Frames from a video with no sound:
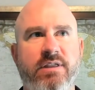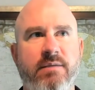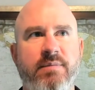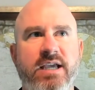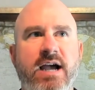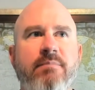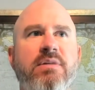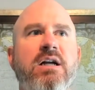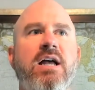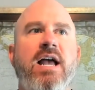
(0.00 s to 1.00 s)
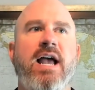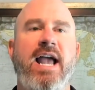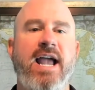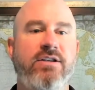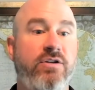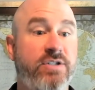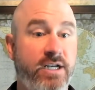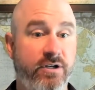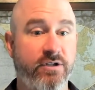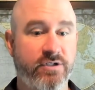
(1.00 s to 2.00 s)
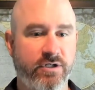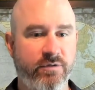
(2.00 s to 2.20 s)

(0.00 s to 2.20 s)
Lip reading: with ABM, and you decide you're going to start